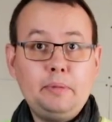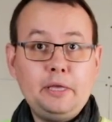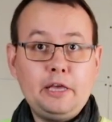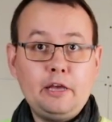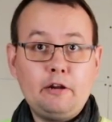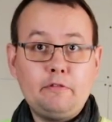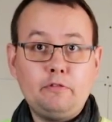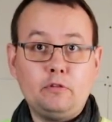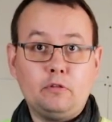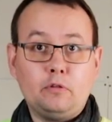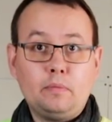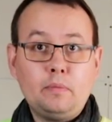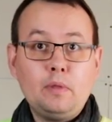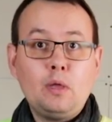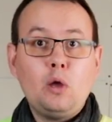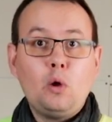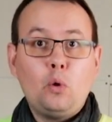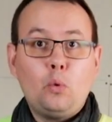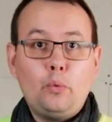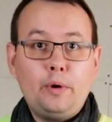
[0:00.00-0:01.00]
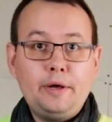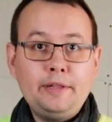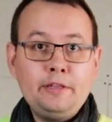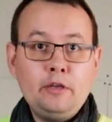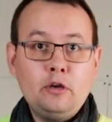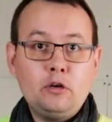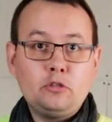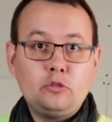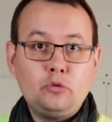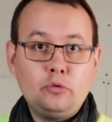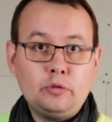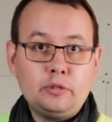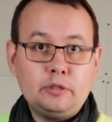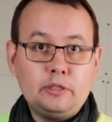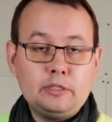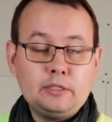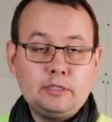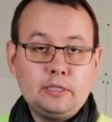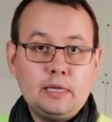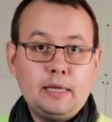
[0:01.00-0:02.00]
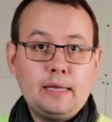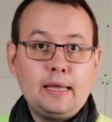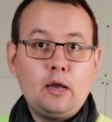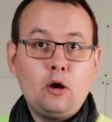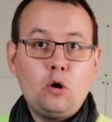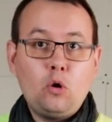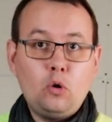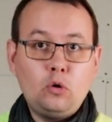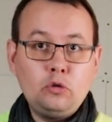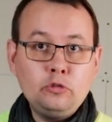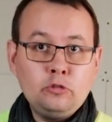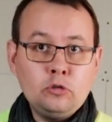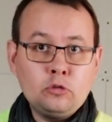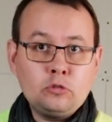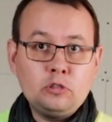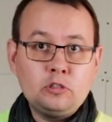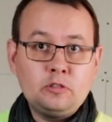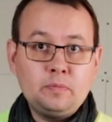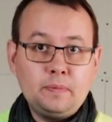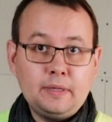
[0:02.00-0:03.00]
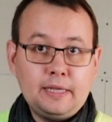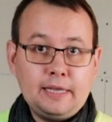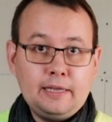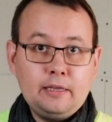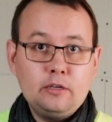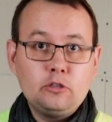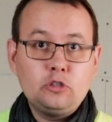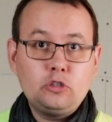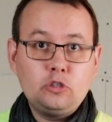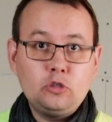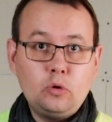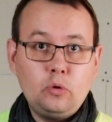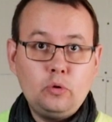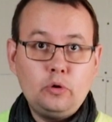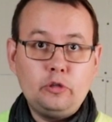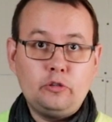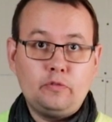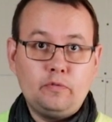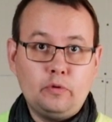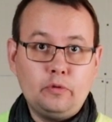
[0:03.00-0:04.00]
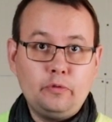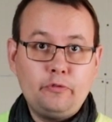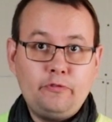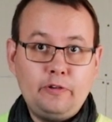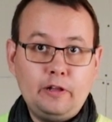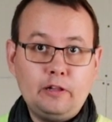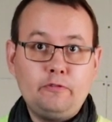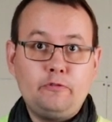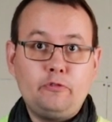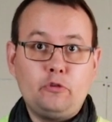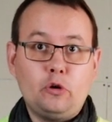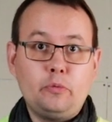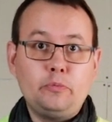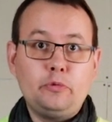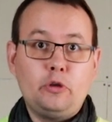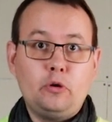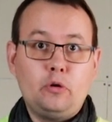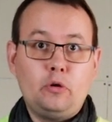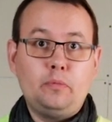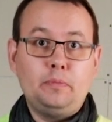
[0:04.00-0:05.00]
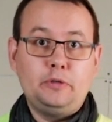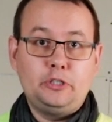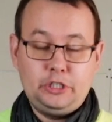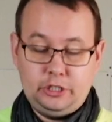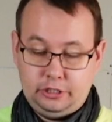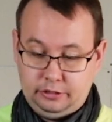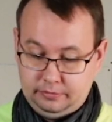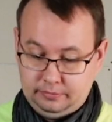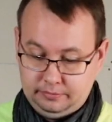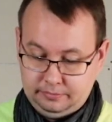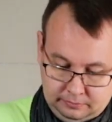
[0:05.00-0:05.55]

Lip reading: be careful, when you are doing this, hold your display so it won't fall from your machine.